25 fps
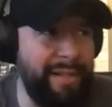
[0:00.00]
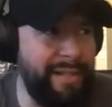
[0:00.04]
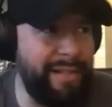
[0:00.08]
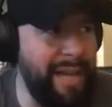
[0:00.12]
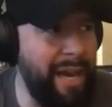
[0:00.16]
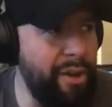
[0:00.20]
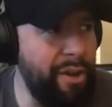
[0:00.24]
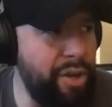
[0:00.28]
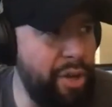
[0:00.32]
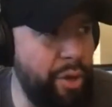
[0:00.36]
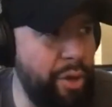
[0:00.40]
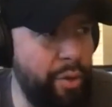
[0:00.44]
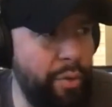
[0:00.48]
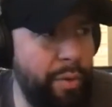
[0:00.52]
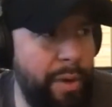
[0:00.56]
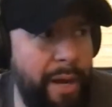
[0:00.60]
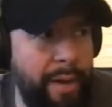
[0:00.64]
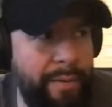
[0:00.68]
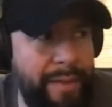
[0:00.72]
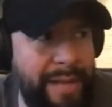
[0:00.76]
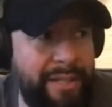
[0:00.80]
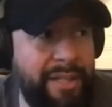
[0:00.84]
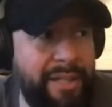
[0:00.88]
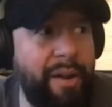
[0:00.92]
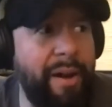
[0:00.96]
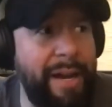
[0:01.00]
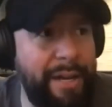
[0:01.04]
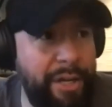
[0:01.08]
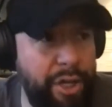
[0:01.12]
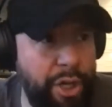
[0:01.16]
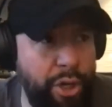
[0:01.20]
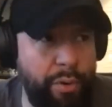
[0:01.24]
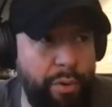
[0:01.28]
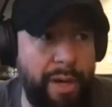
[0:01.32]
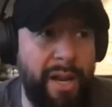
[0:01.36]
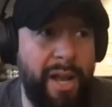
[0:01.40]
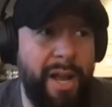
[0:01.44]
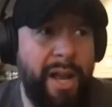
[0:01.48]
how that's how I
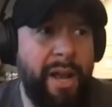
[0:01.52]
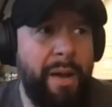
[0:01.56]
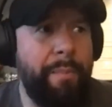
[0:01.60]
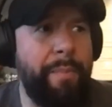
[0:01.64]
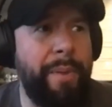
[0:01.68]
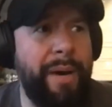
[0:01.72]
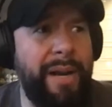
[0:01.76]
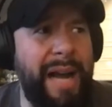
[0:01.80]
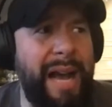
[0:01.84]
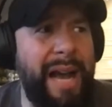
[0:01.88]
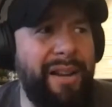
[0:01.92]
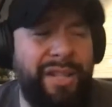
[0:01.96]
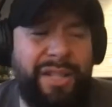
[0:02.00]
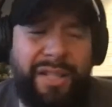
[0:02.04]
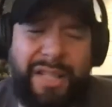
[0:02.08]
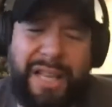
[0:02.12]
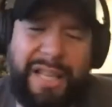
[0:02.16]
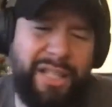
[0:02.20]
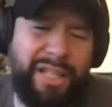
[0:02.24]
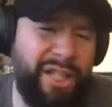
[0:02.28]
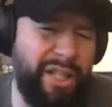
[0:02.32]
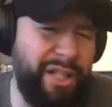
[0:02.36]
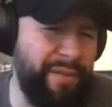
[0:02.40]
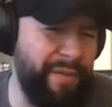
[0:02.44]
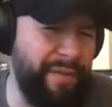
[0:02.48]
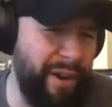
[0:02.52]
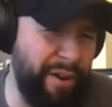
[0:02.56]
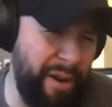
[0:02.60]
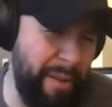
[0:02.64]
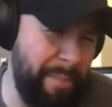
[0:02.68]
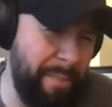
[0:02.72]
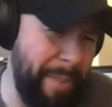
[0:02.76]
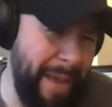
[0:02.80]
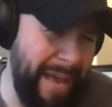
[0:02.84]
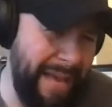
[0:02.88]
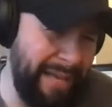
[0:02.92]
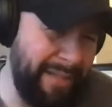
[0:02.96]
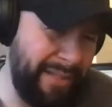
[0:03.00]
do it. But it's just very
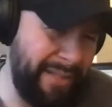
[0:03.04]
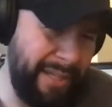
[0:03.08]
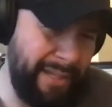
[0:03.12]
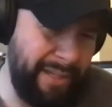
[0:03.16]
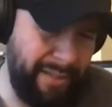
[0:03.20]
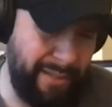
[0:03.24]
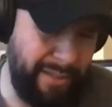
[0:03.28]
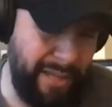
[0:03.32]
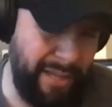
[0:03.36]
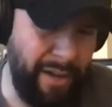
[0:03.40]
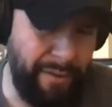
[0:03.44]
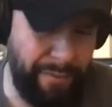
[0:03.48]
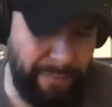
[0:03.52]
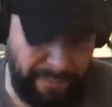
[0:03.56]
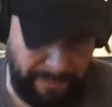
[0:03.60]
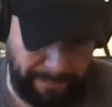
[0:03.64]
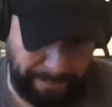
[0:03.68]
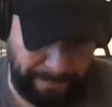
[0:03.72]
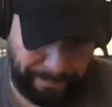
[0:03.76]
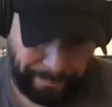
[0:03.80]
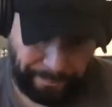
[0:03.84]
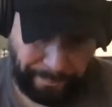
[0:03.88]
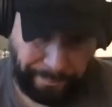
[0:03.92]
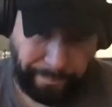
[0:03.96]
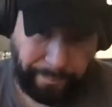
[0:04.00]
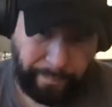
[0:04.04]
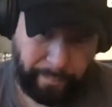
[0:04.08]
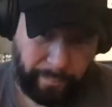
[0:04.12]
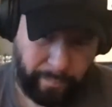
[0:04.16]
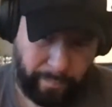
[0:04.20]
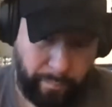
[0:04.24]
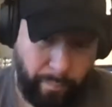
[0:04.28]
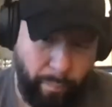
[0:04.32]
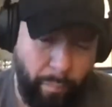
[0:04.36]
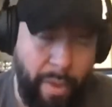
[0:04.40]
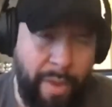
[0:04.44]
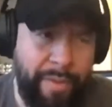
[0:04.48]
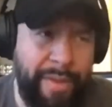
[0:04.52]
basic stuff
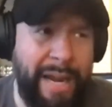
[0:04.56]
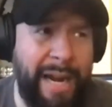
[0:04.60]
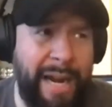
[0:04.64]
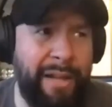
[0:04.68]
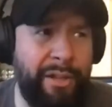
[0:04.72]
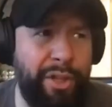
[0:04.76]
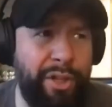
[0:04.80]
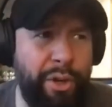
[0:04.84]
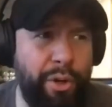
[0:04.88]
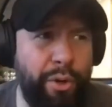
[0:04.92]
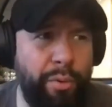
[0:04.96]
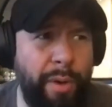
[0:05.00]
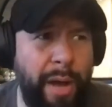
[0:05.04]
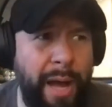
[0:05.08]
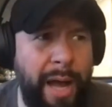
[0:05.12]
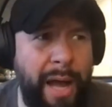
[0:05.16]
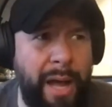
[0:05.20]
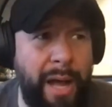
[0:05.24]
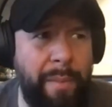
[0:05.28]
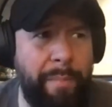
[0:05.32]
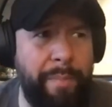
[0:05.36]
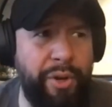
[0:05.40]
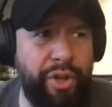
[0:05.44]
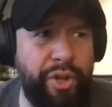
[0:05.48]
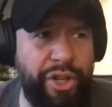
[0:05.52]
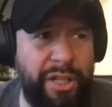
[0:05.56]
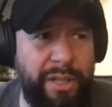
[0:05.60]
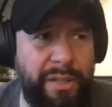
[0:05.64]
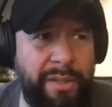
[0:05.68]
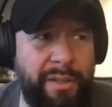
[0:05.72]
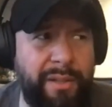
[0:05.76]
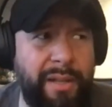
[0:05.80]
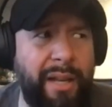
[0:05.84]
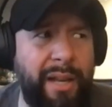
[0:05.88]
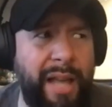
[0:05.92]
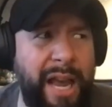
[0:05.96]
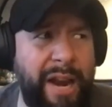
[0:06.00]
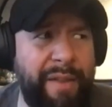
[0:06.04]
that I do. But
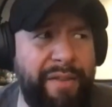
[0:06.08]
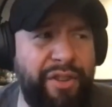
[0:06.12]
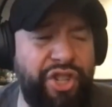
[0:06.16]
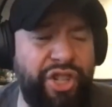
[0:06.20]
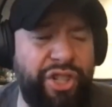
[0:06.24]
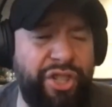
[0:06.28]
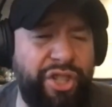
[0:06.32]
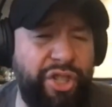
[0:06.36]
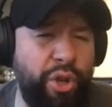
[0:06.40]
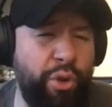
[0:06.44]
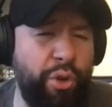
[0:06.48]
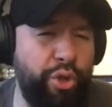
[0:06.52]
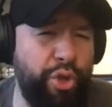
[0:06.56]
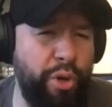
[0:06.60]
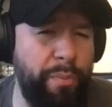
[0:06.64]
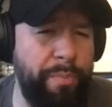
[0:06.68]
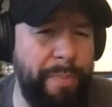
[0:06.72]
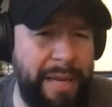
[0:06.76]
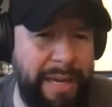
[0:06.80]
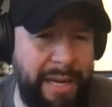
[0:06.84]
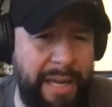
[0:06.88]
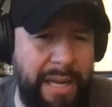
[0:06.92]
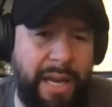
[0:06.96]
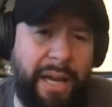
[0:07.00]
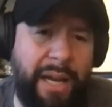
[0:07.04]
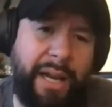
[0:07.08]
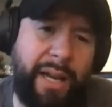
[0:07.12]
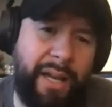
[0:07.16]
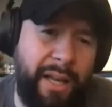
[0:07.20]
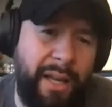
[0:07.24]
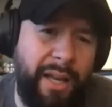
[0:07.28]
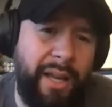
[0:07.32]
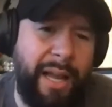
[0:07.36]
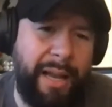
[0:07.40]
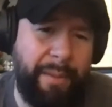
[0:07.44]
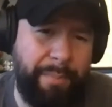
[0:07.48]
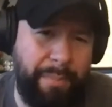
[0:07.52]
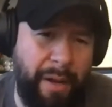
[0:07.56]
just a lot of it's just social media,
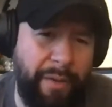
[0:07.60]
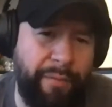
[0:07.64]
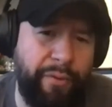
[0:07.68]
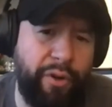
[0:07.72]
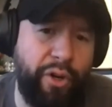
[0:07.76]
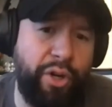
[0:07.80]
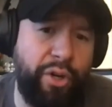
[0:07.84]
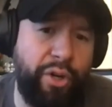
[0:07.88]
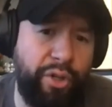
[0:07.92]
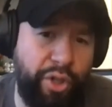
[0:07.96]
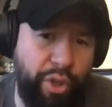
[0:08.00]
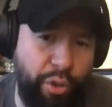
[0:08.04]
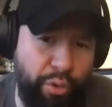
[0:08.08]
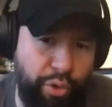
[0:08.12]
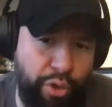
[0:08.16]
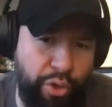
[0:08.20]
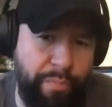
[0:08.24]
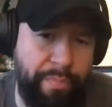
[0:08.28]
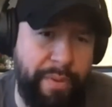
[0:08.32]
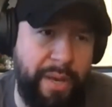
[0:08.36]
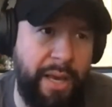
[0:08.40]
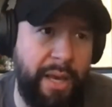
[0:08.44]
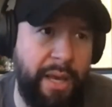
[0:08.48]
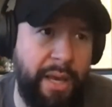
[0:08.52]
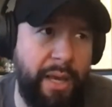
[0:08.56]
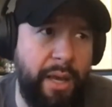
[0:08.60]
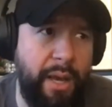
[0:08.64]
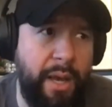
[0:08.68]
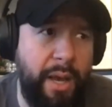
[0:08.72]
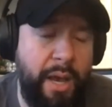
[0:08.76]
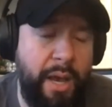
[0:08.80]
like Buffer, Social Bee,